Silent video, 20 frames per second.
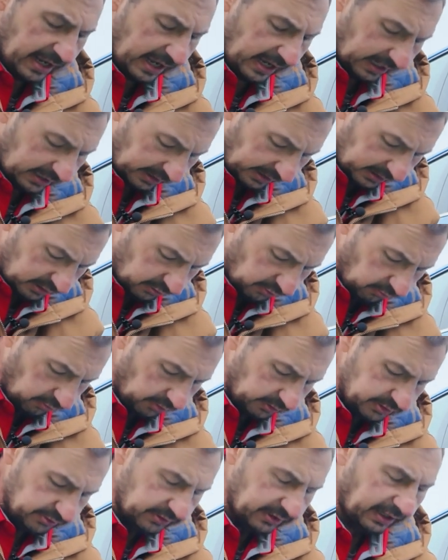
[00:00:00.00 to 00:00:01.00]
And I know
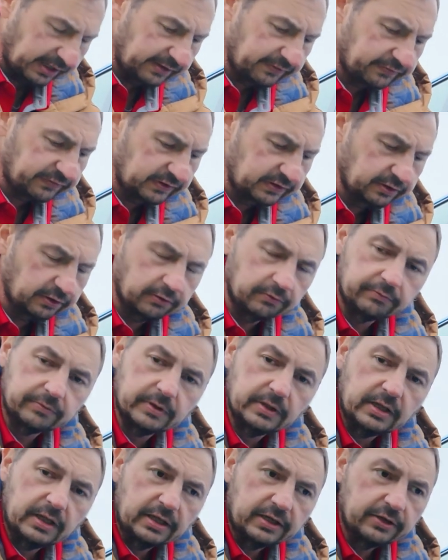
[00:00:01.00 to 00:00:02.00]
all you guys, you're
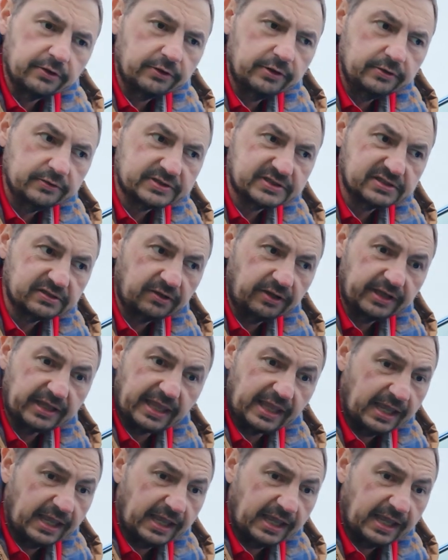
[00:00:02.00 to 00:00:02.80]
used to like,